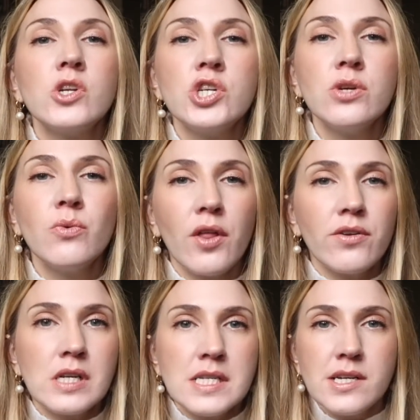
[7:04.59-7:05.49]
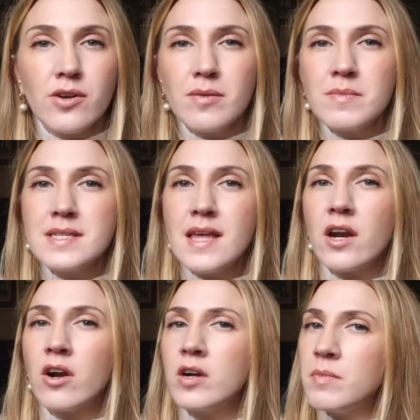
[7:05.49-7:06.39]
Two other serums that
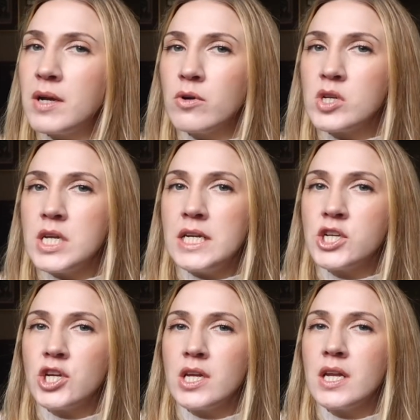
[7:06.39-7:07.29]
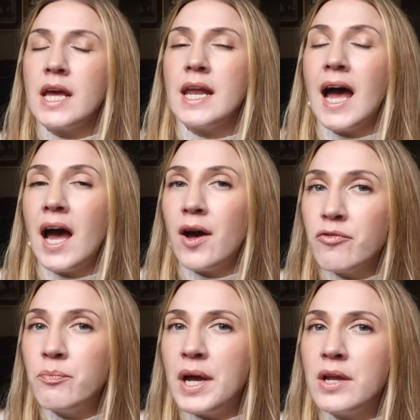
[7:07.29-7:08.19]
are in my rotation and
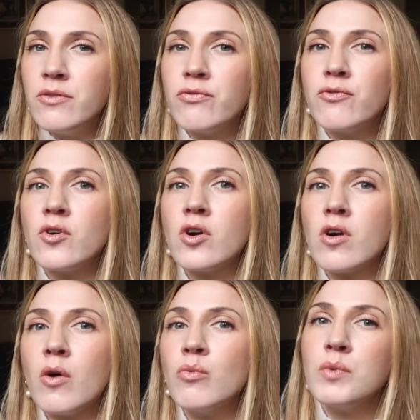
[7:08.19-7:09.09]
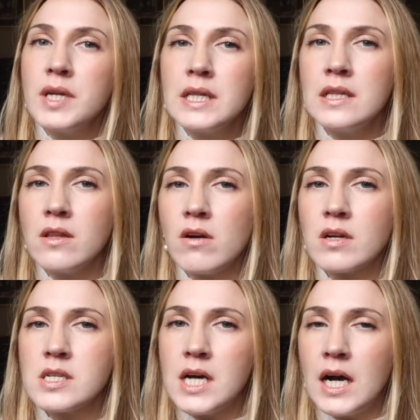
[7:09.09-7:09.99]
have been for a really
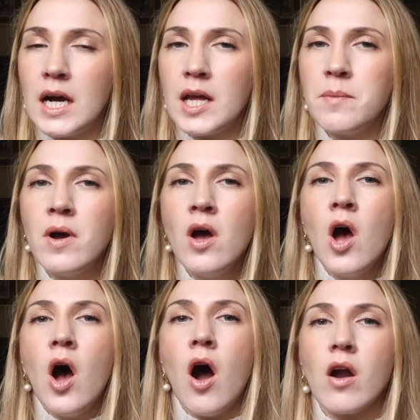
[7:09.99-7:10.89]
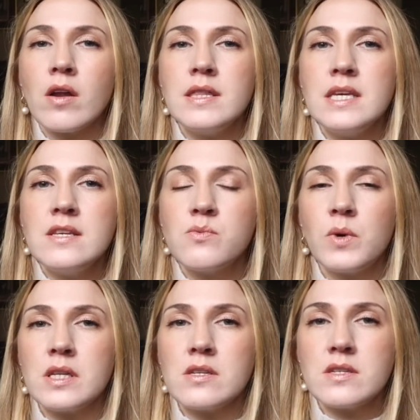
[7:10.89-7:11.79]
long time are these
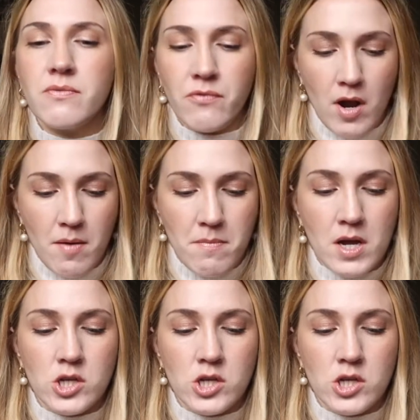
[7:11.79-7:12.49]
ones from